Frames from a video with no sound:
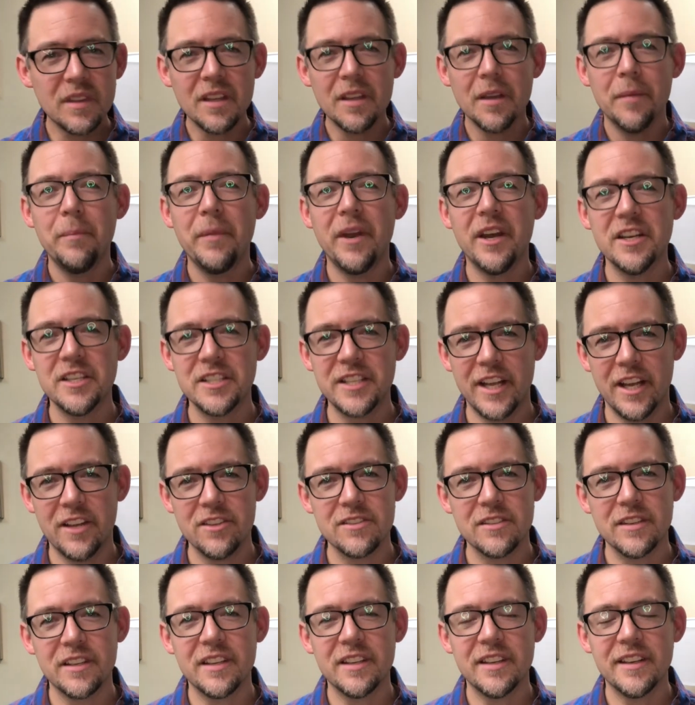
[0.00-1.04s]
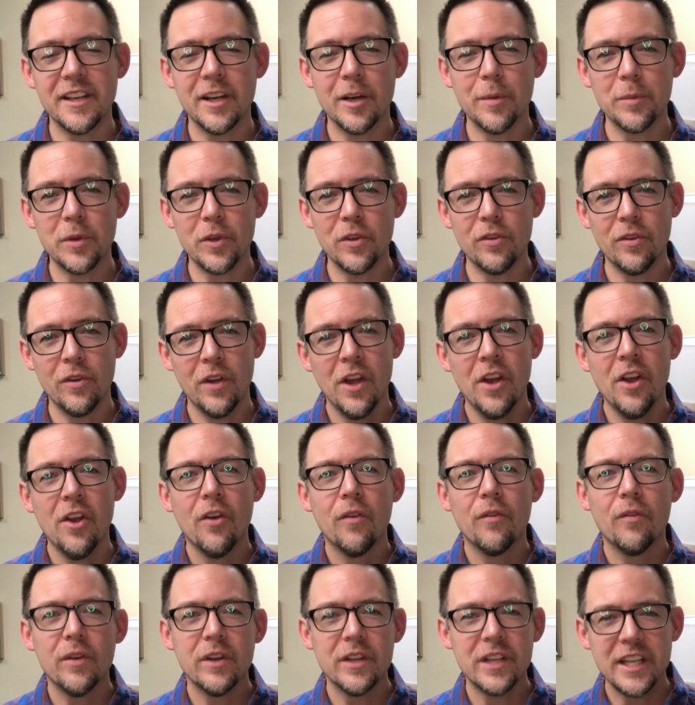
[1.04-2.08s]
Marriage counseling can help you
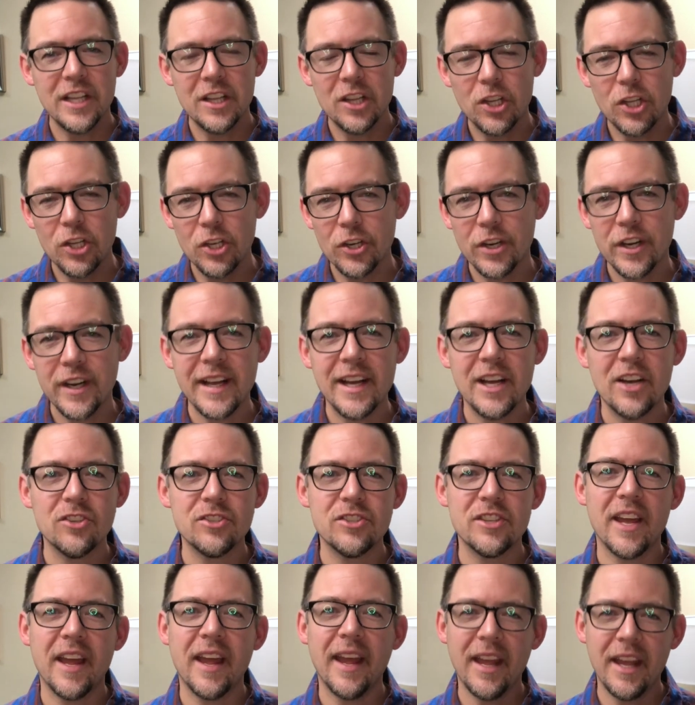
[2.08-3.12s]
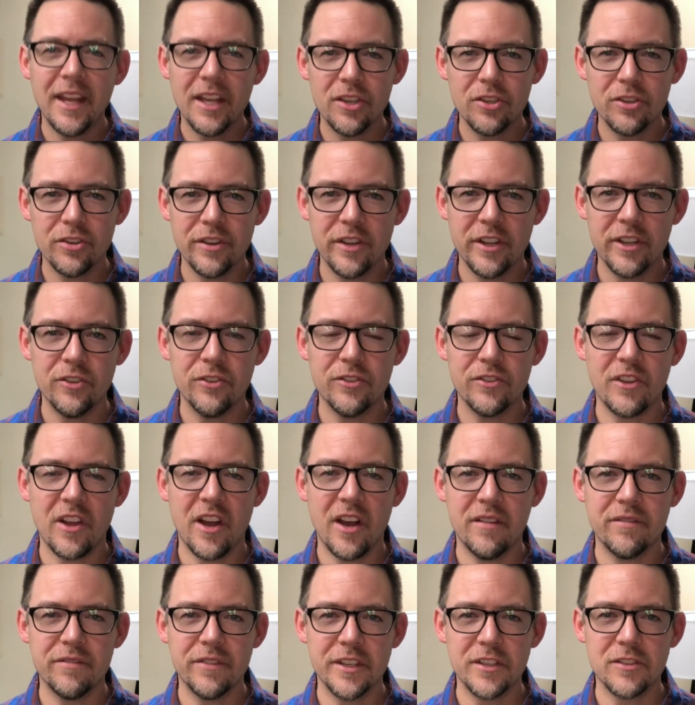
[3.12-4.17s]
really learn how to handle those
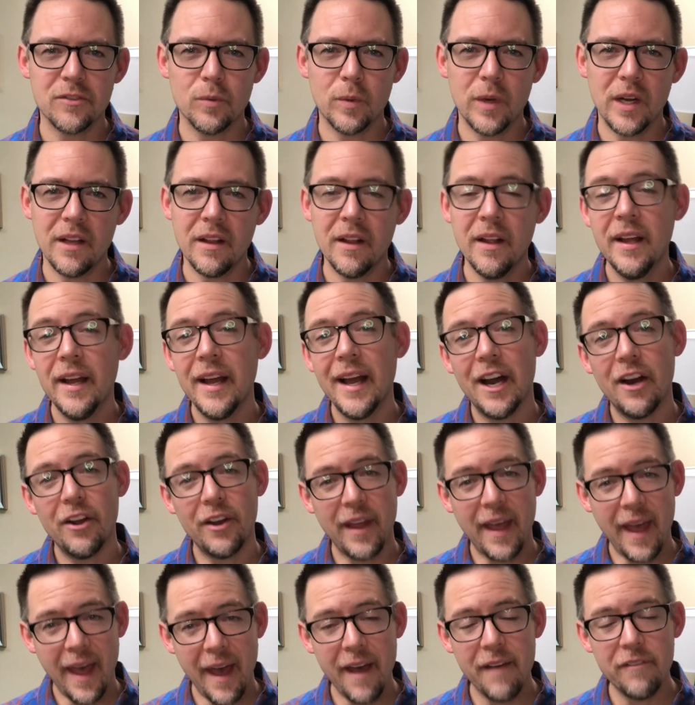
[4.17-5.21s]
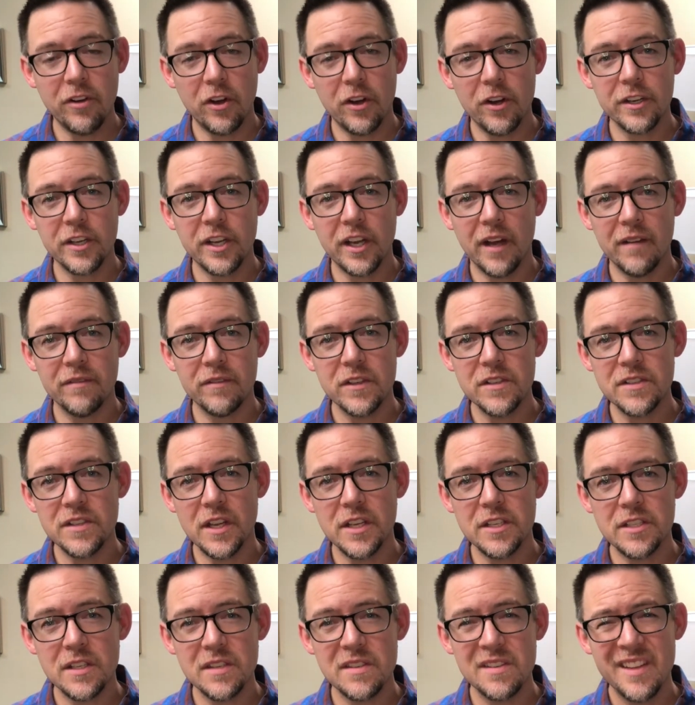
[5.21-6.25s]
conflicts well, how to have hard
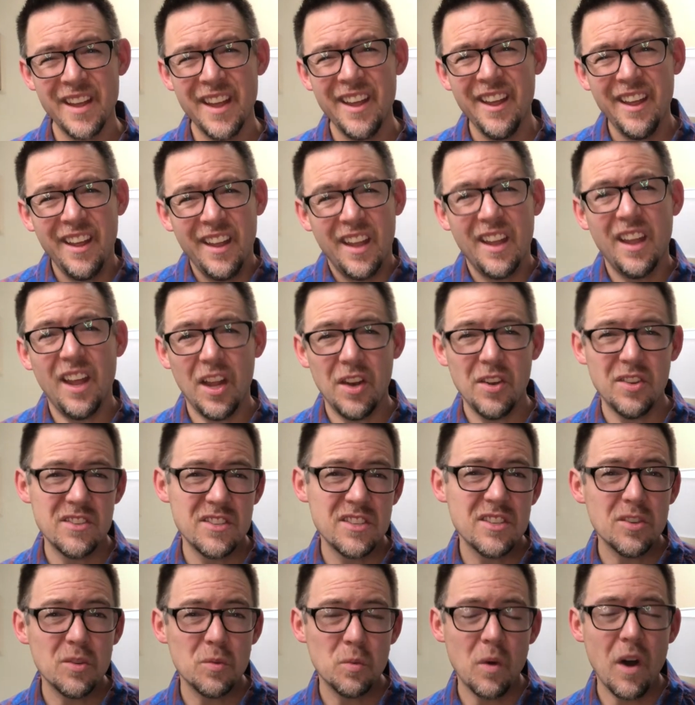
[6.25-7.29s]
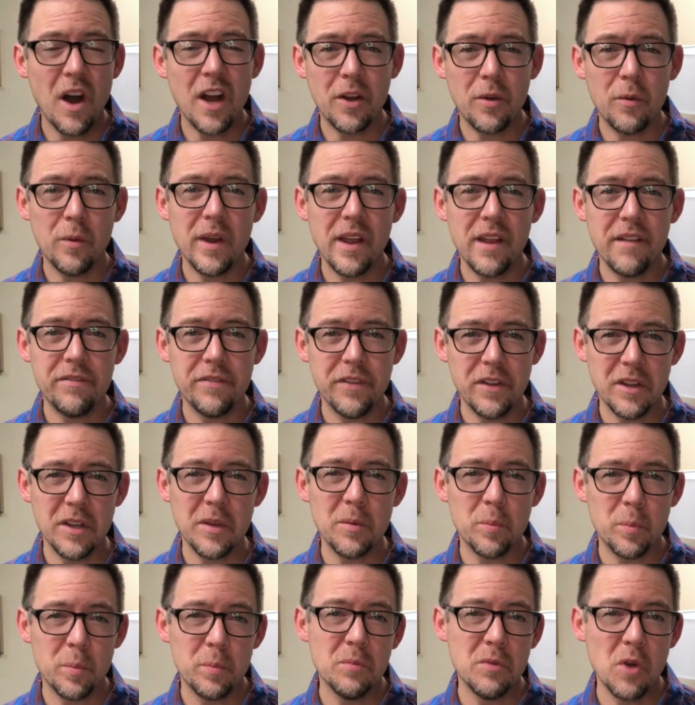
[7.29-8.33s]
conversations, and still walk away
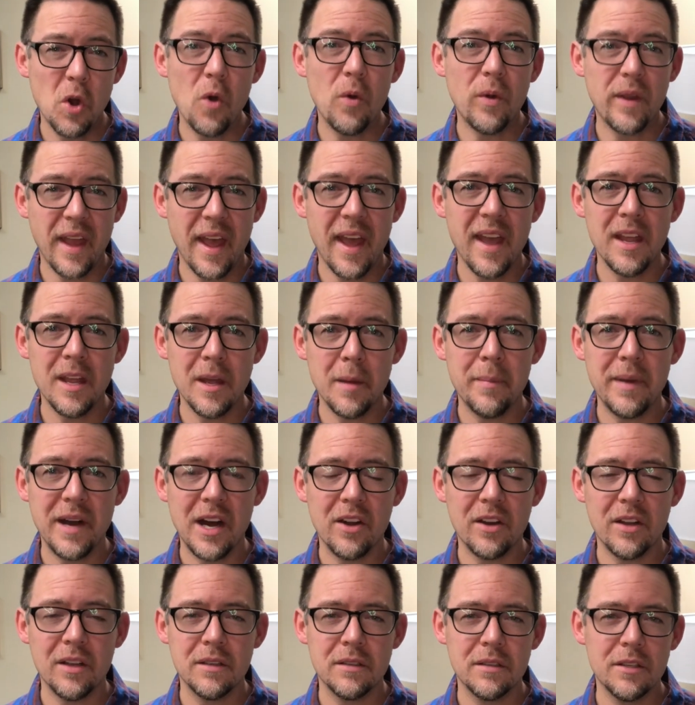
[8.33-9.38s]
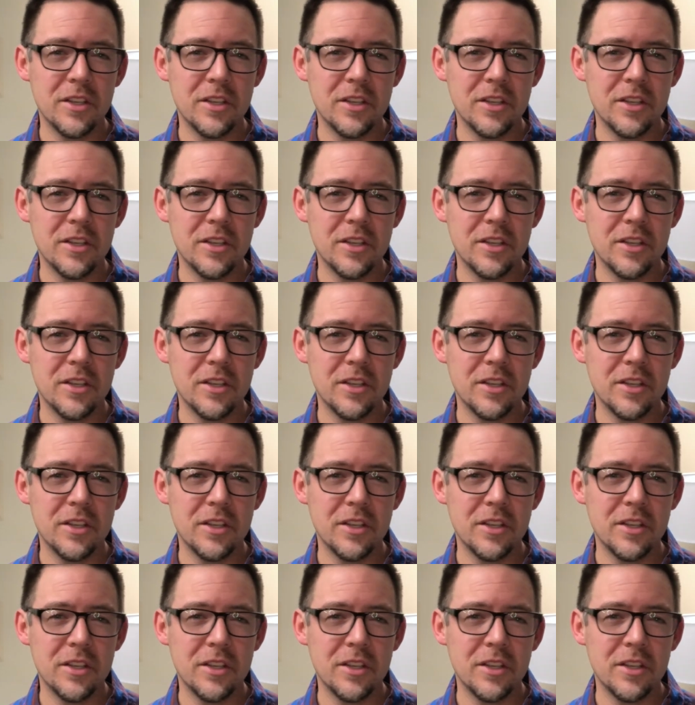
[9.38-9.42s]
feeling okay about it.